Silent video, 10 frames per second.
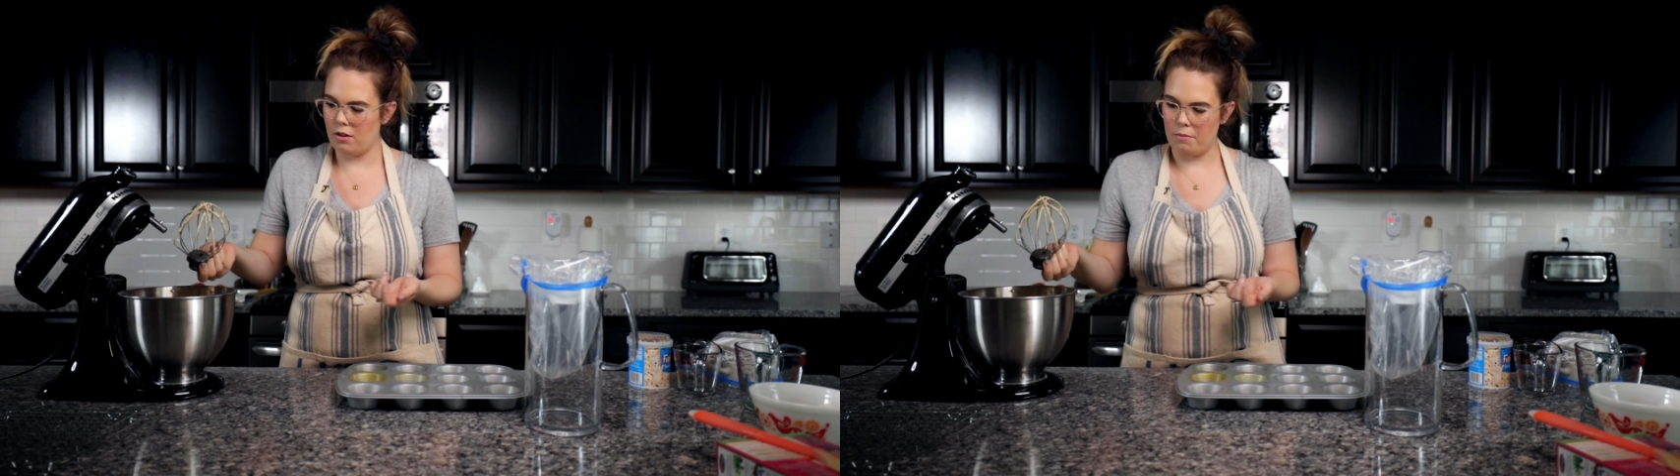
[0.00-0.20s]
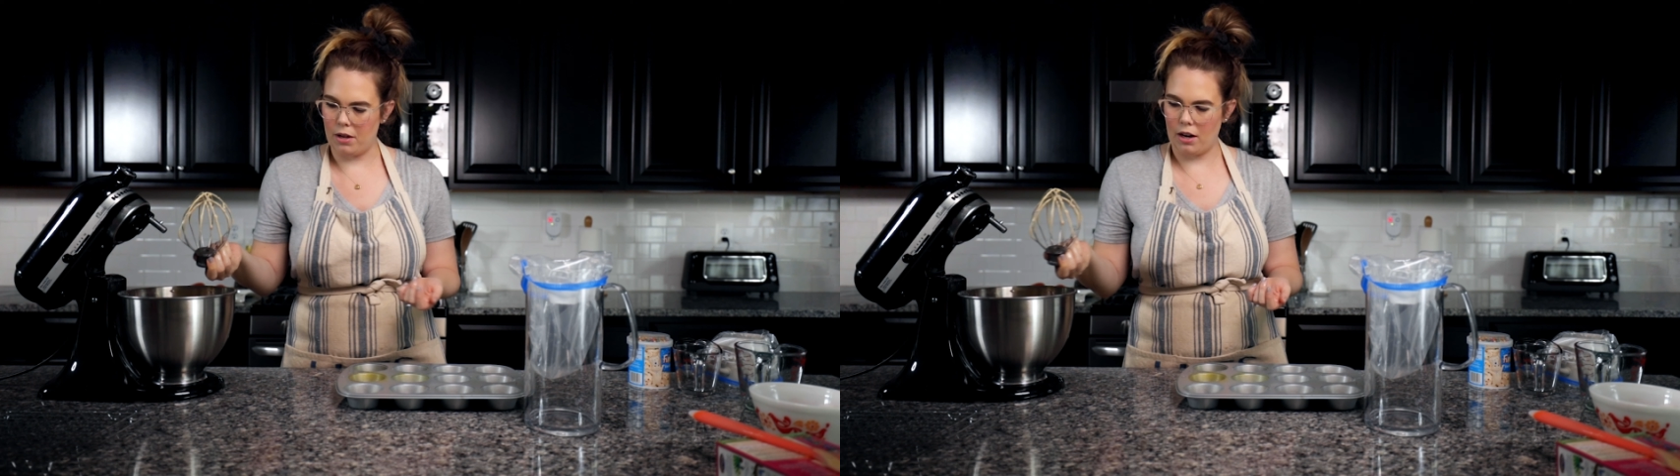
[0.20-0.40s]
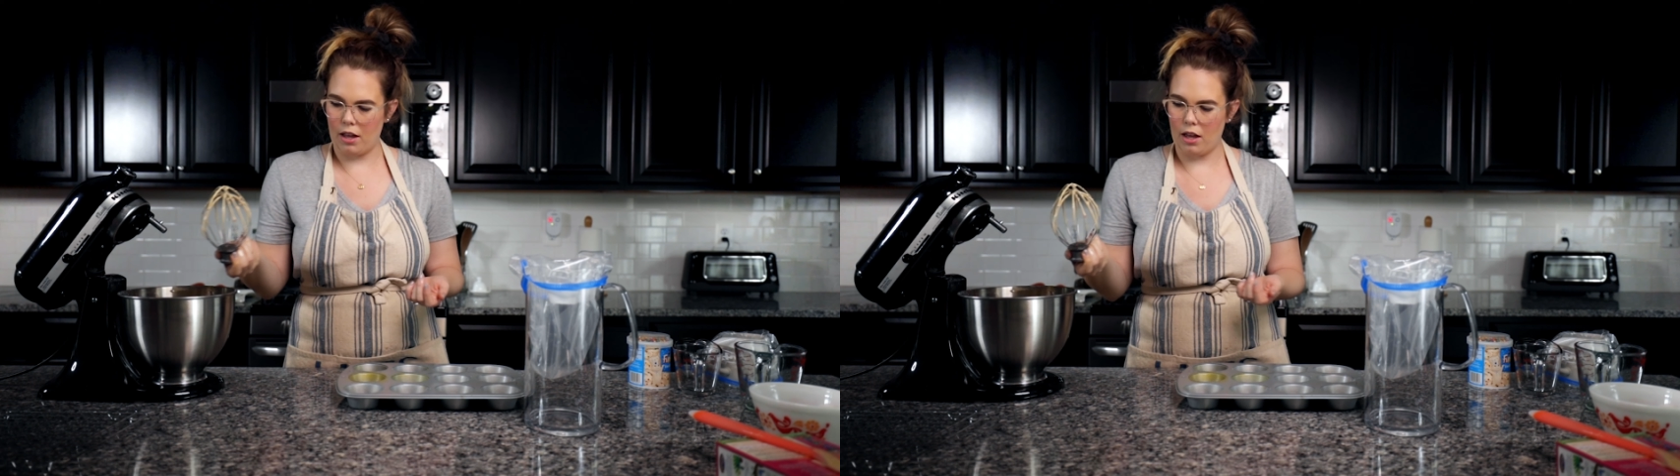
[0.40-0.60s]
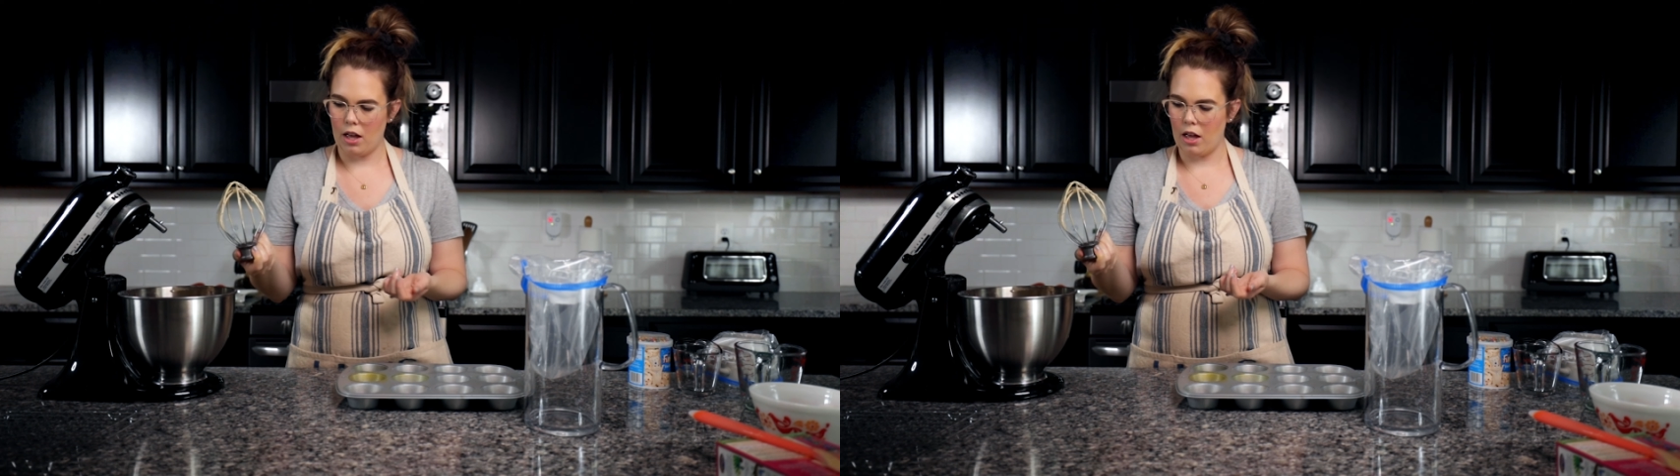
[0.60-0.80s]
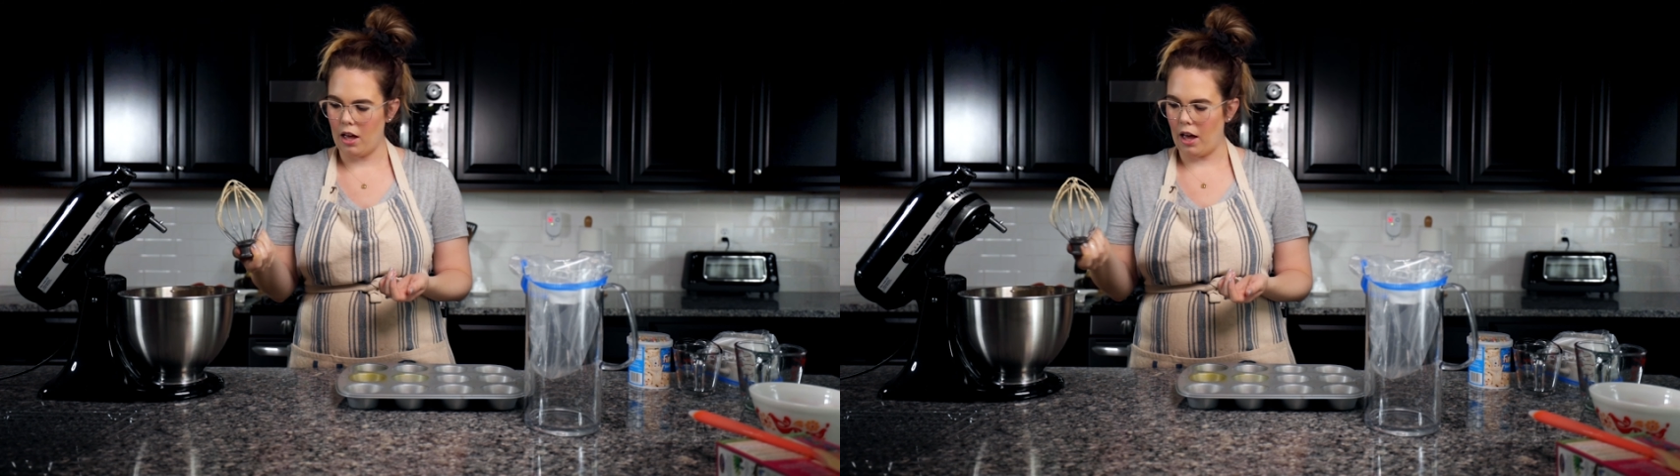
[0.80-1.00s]
but
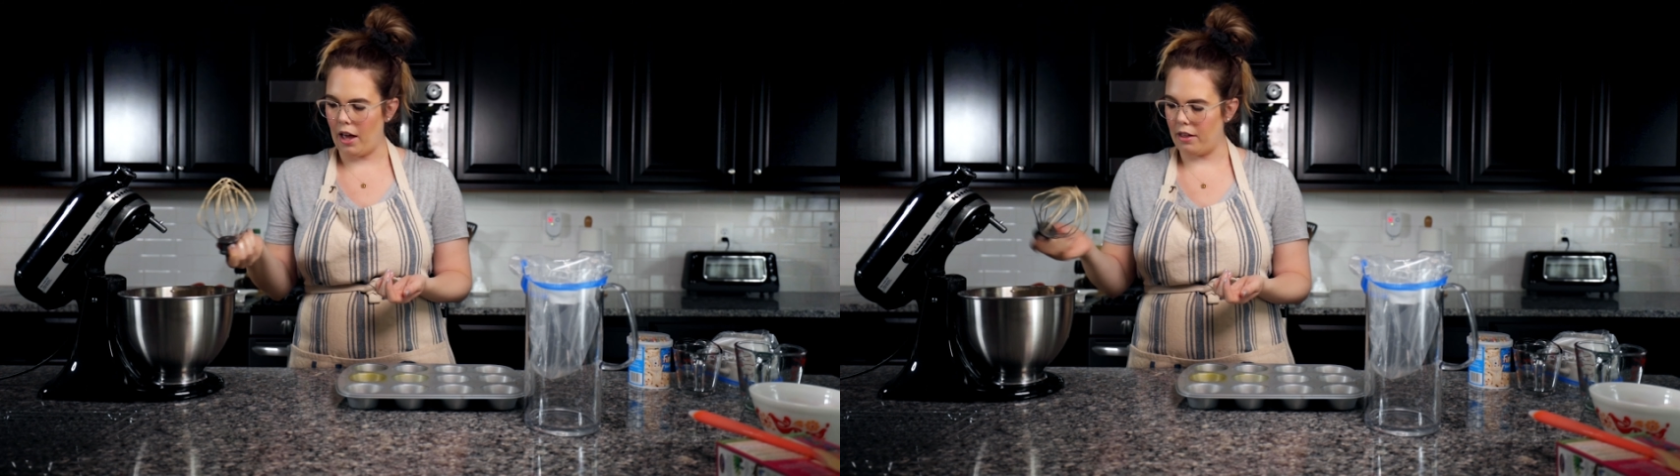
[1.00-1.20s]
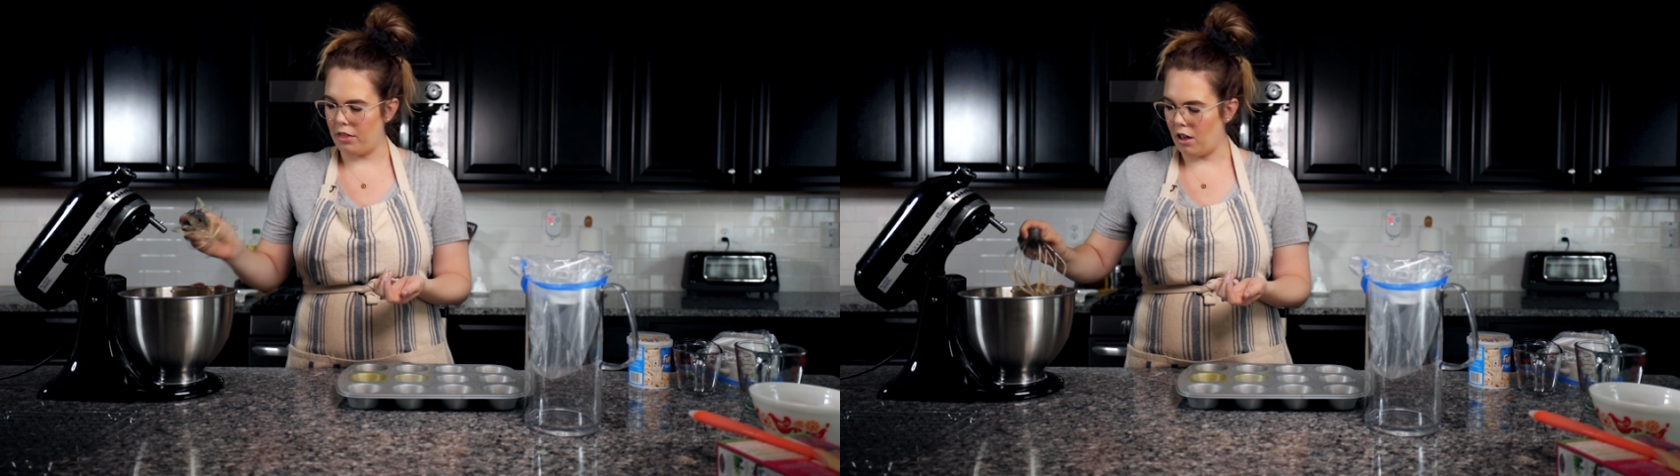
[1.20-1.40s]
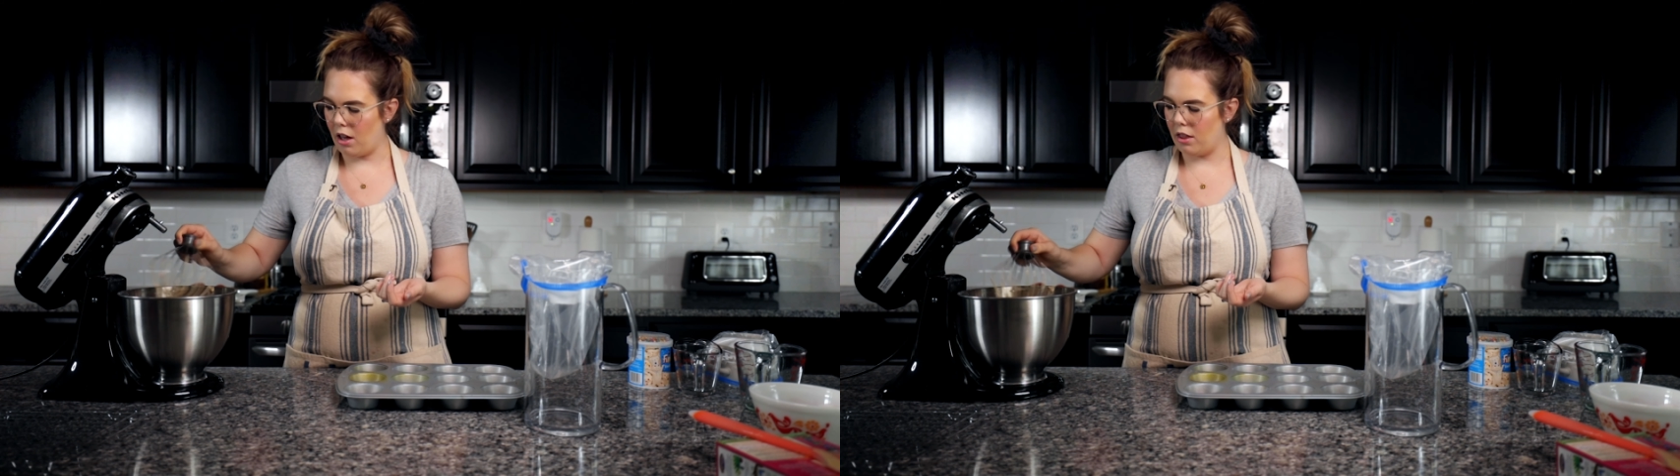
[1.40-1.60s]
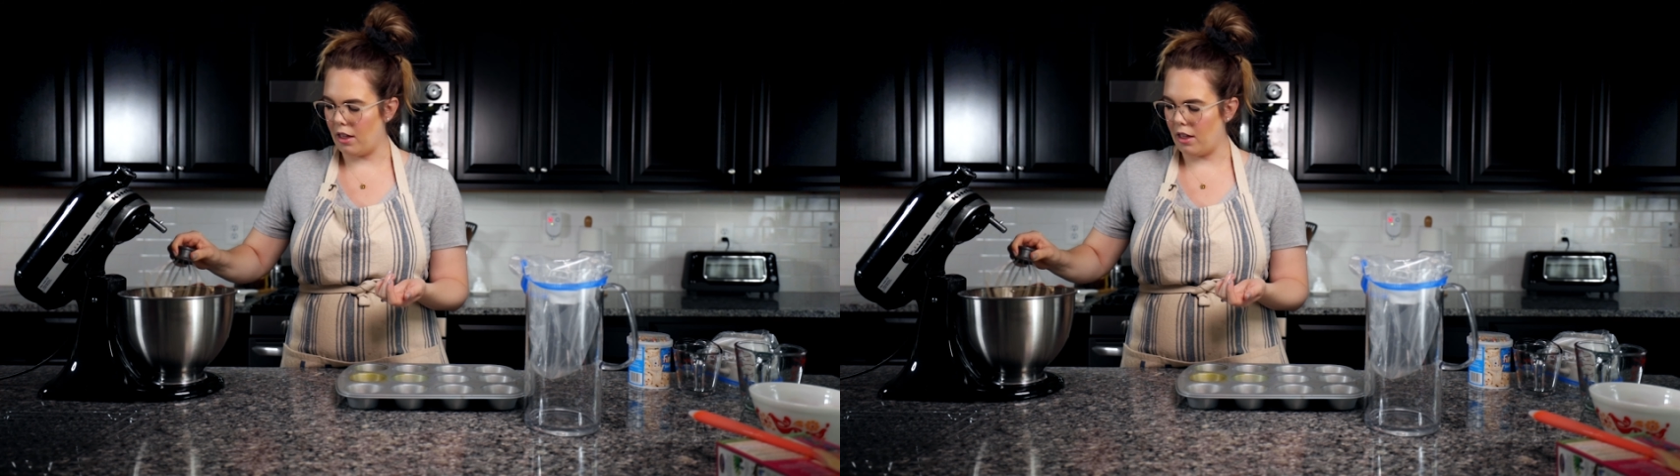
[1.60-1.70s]
I thought